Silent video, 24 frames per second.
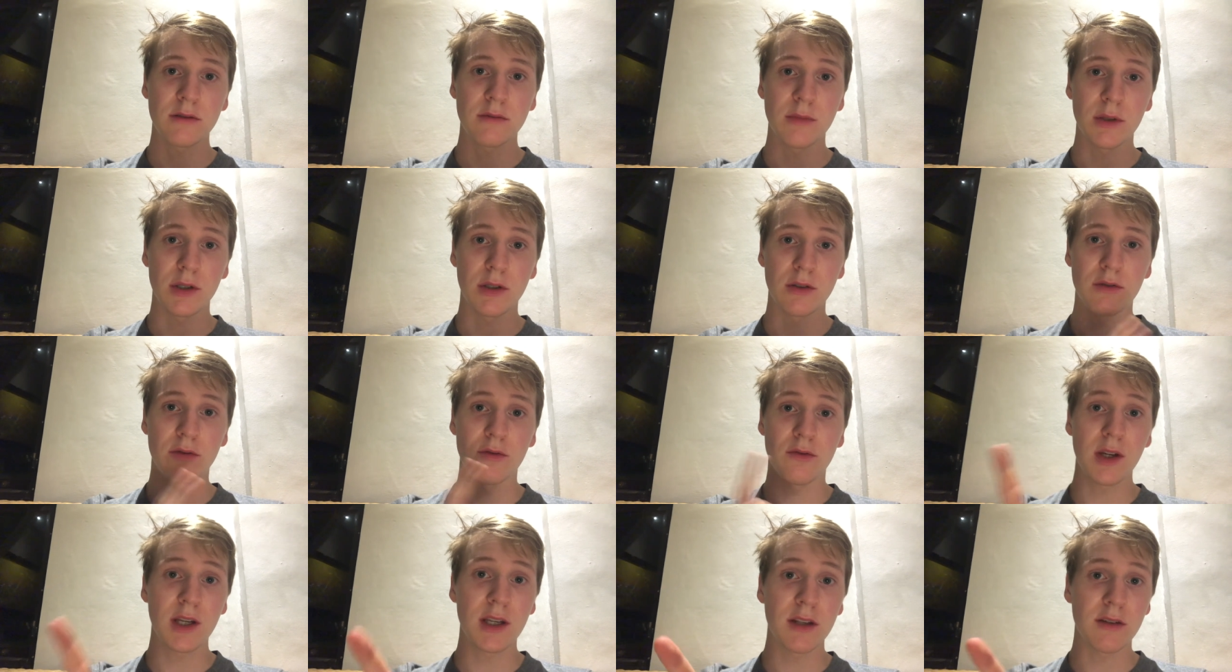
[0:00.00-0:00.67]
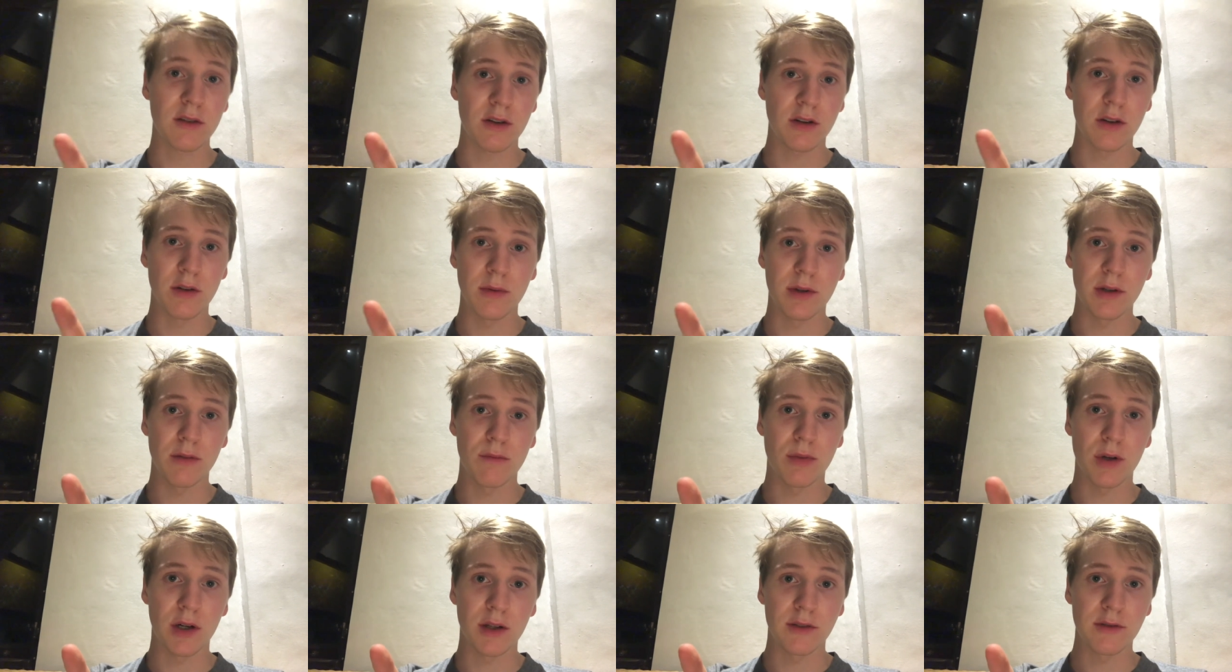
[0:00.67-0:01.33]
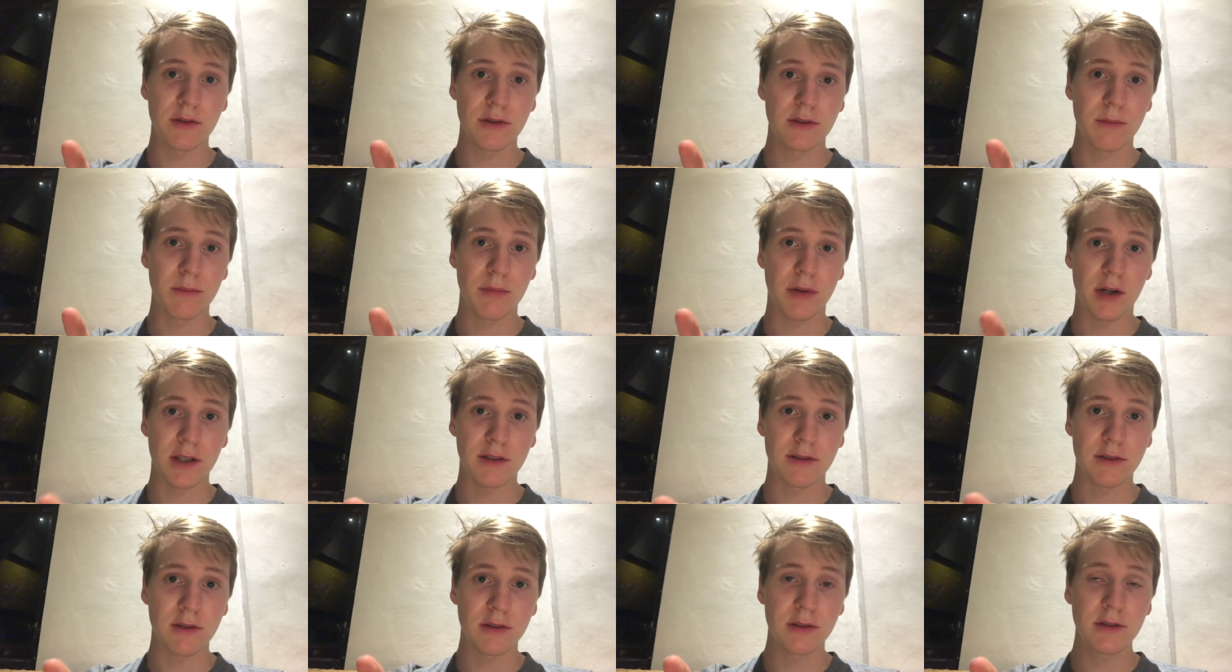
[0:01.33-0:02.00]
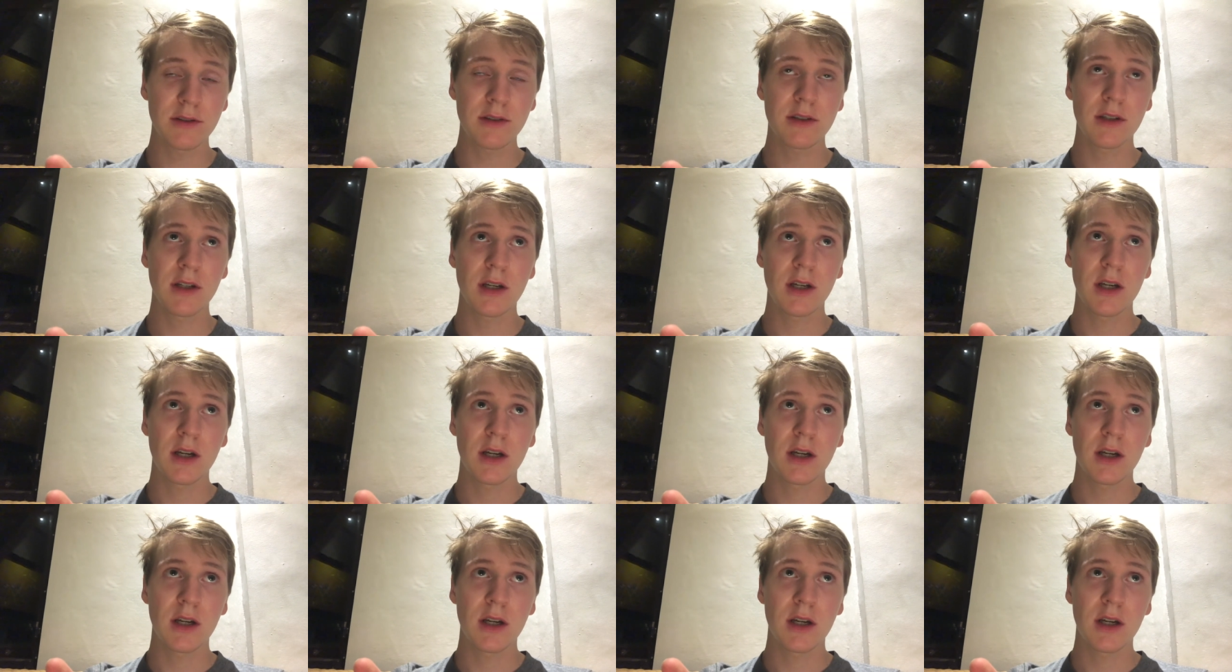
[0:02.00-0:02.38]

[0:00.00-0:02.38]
because Ricky's gonna be in Brussels, Brussels.